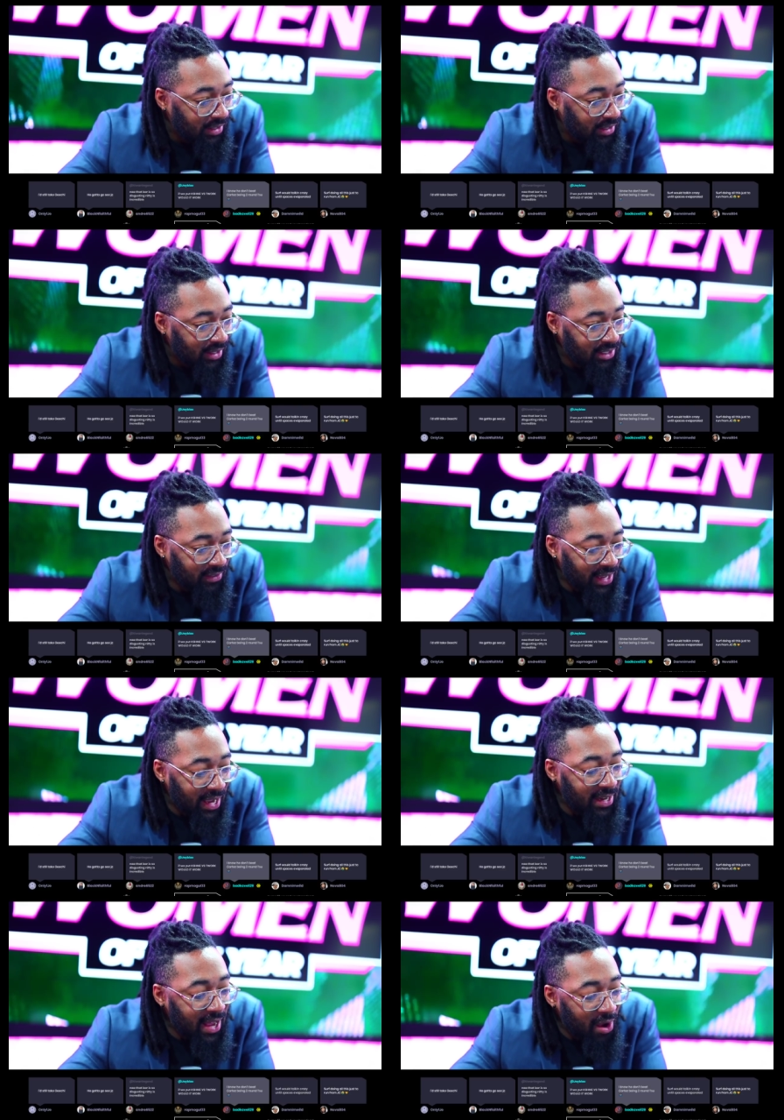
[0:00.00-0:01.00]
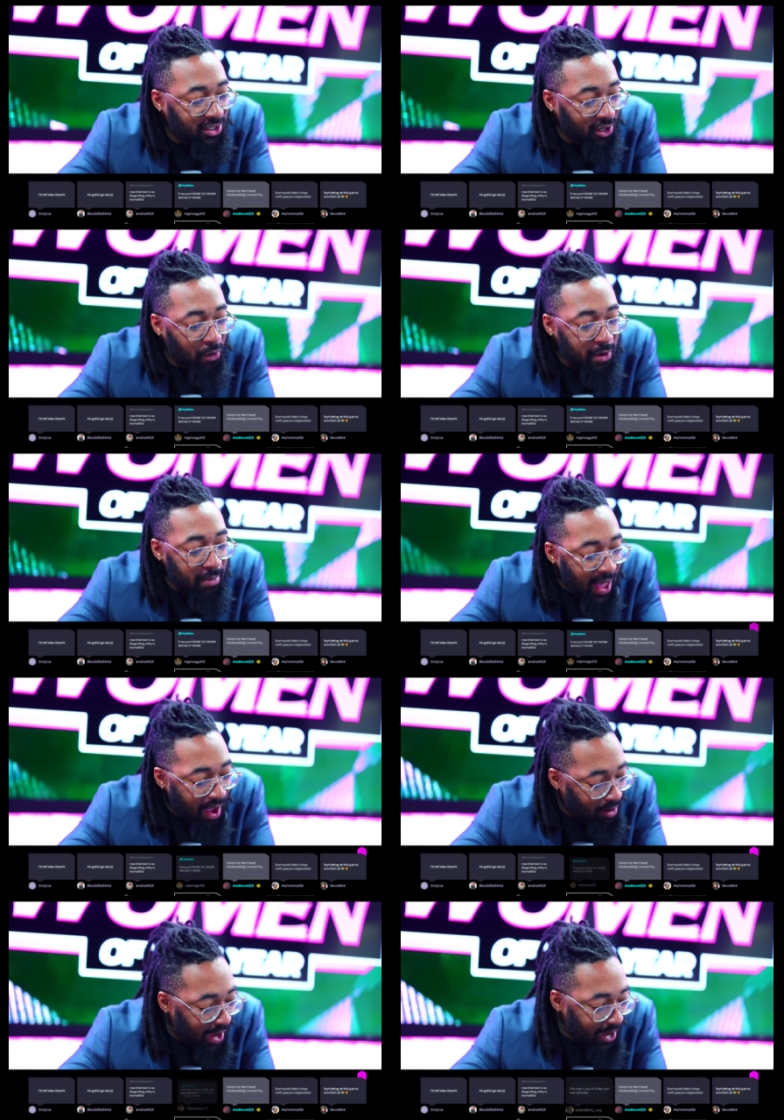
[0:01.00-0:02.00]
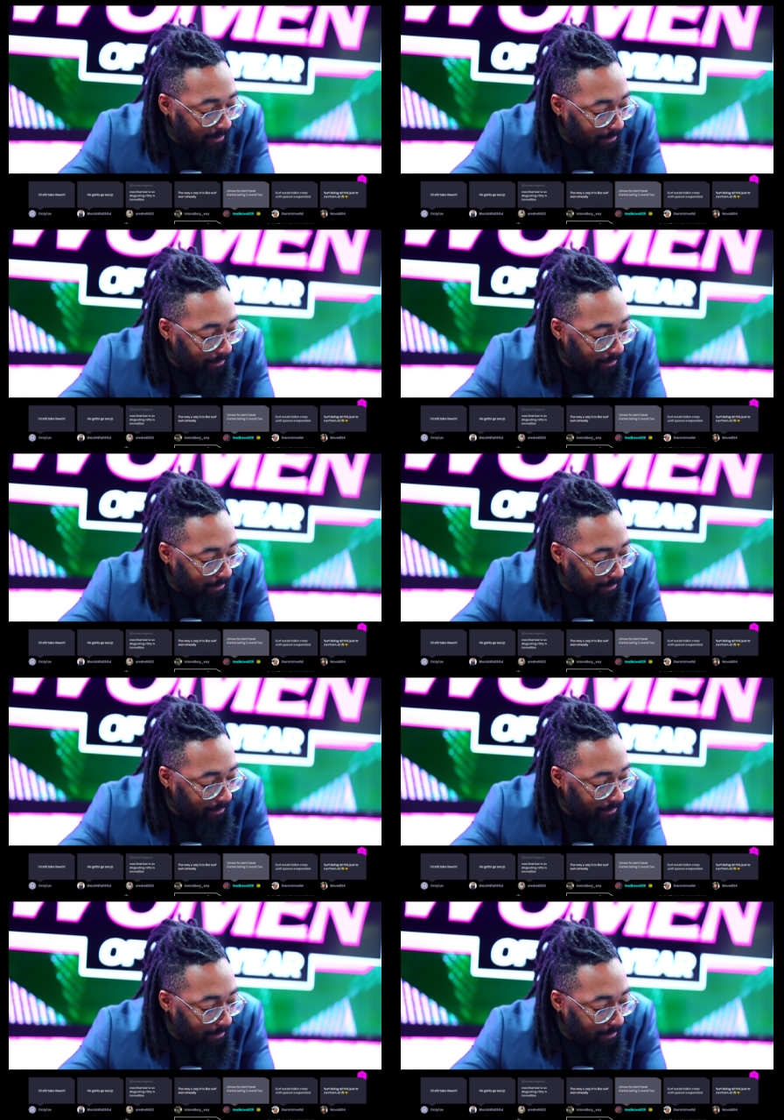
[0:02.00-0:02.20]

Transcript: Cause if they announce it, you're gonna be mad, right?